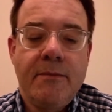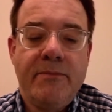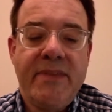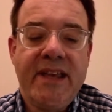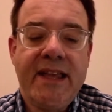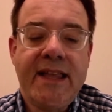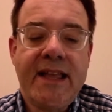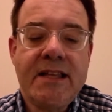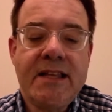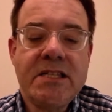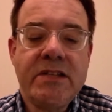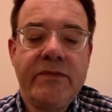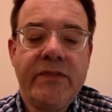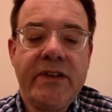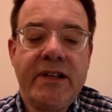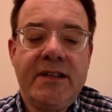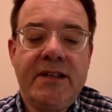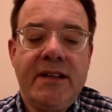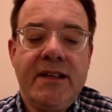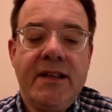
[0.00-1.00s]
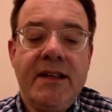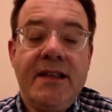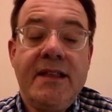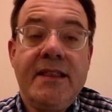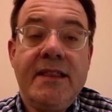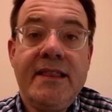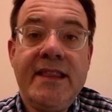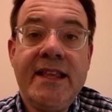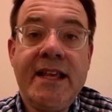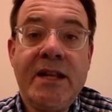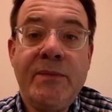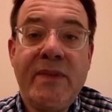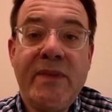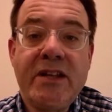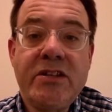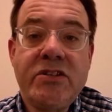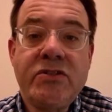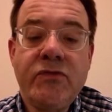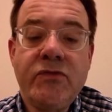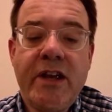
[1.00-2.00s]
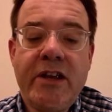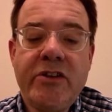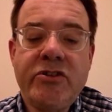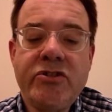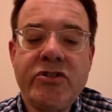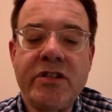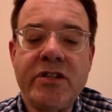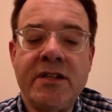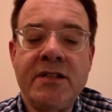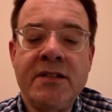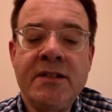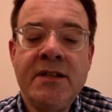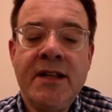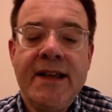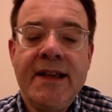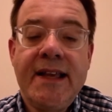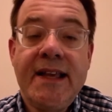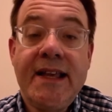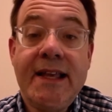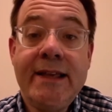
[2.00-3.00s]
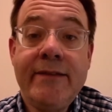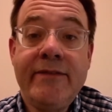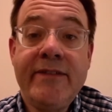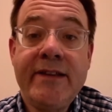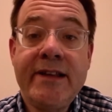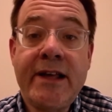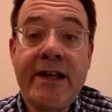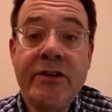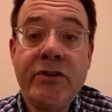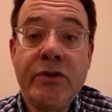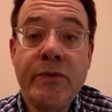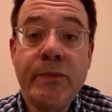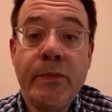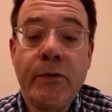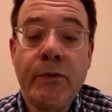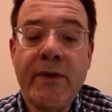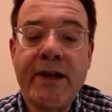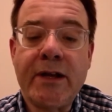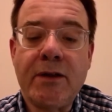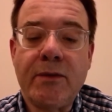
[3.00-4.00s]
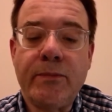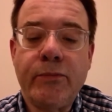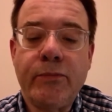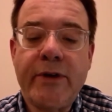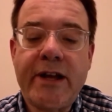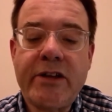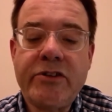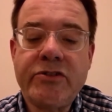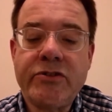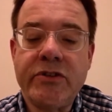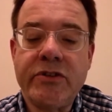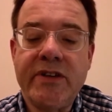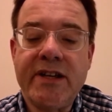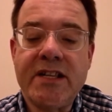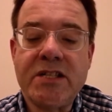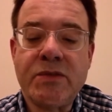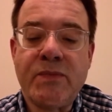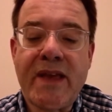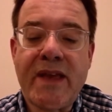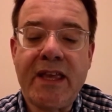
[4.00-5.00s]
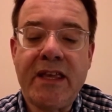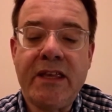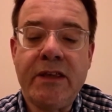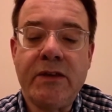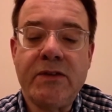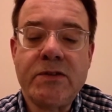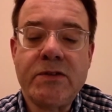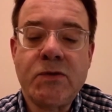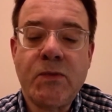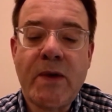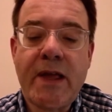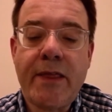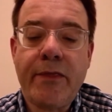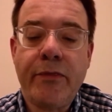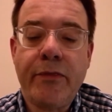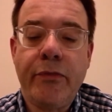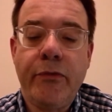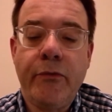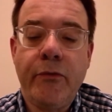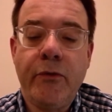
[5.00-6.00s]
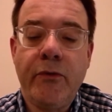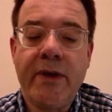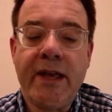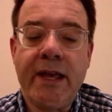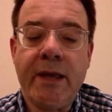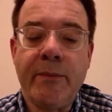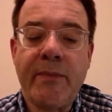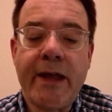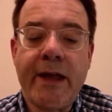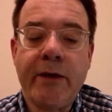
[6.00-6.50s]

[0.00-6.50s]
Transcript: Because of it, the administration, even under parental pressure, is making you sweat through a